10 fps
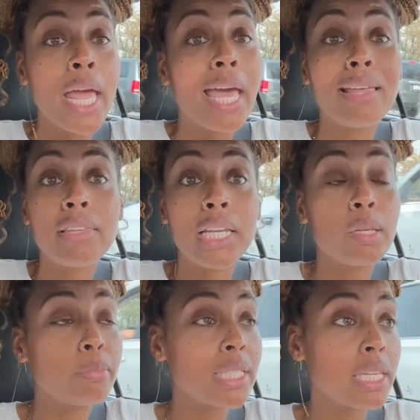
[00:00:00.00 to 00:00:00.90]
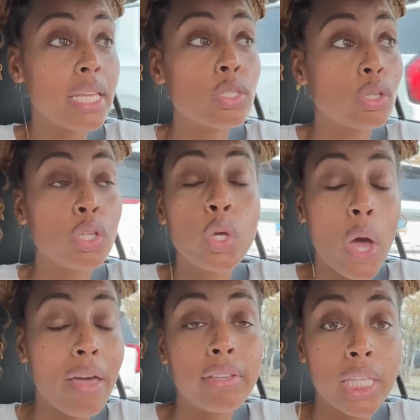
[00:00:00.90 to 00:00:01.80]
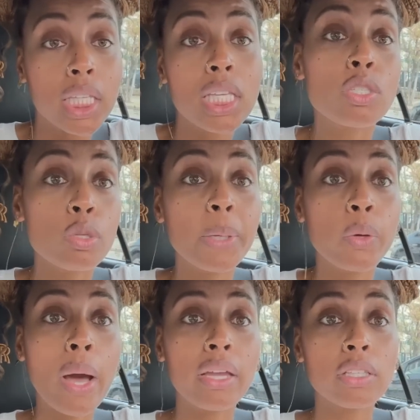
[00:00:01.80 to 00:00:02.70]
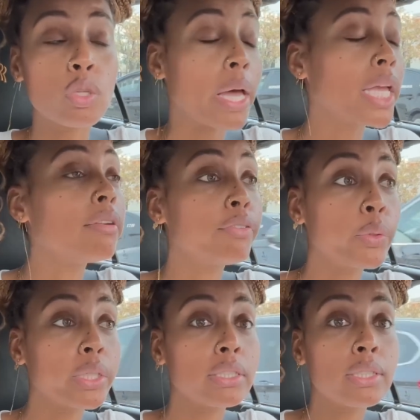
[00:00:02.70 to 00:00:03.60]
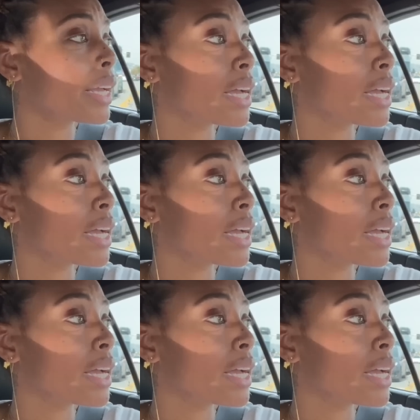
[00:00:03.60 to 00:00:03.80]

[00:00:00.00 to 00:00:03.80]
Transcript: handling business, so you know everything needs to be quiet so I can focus.